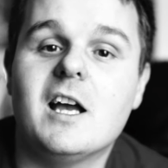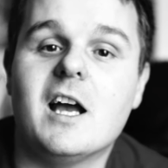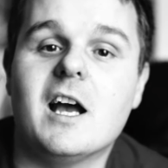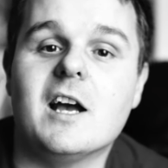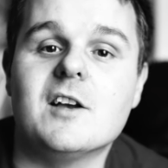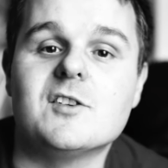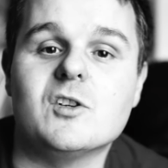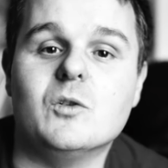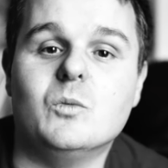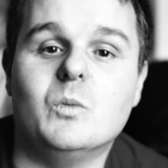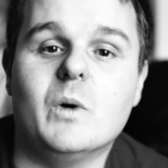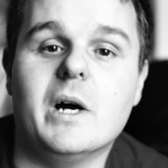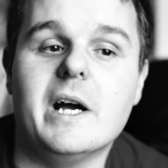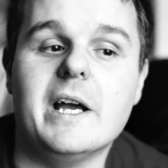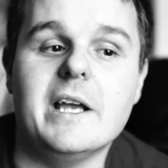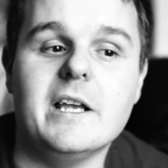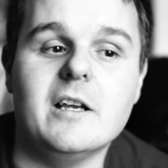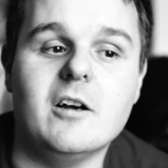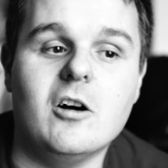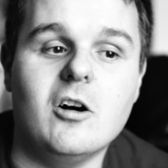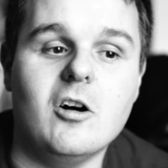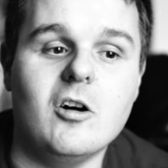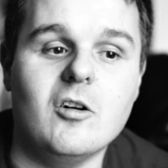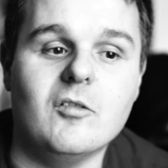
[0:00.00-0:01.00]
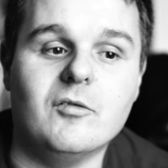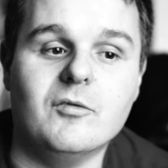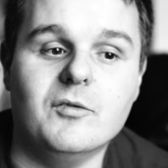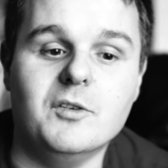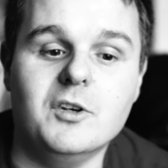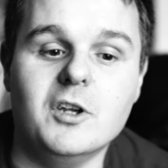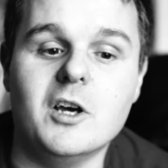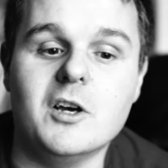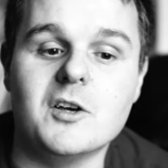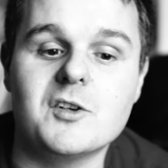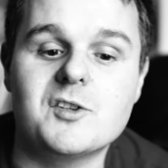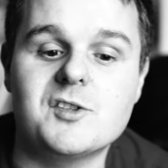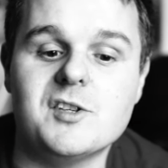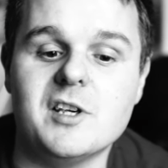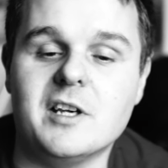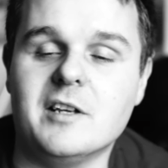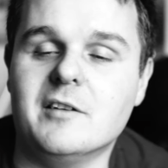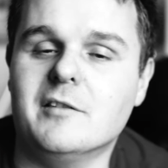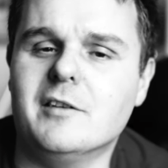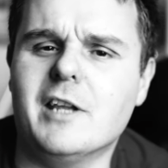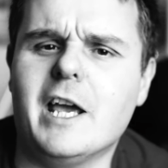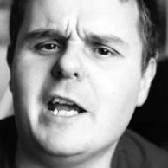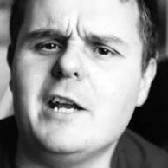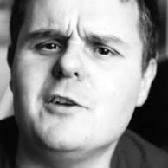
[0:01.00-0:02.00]
as a way of nursing
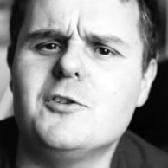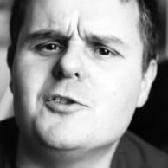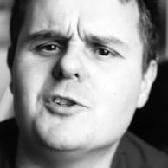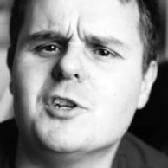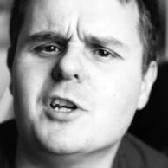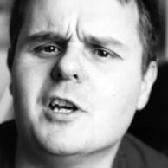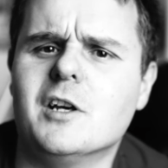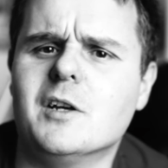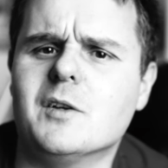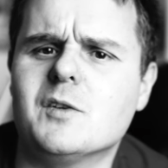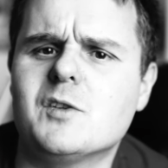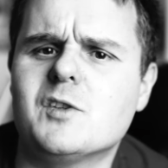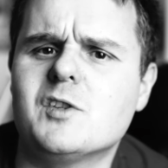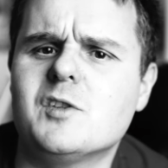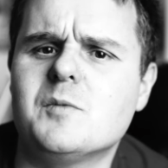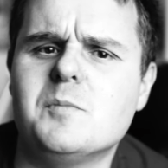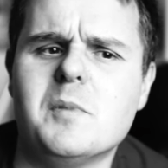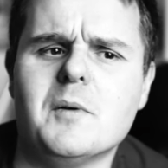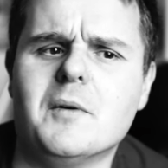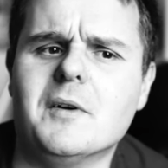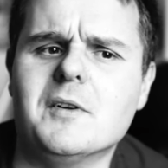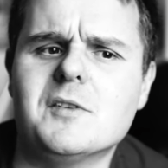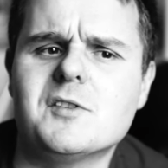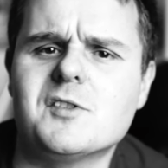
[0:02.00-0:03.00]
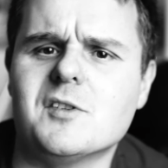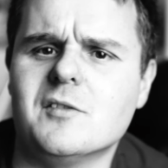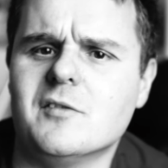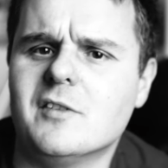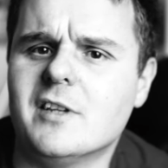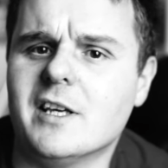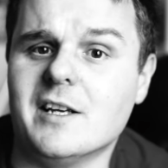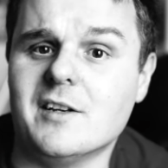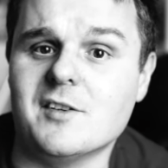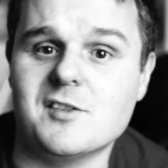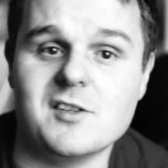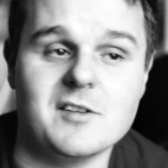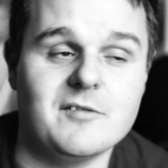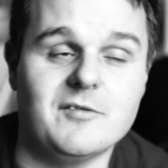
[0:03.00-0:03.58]
nature, spirits and things.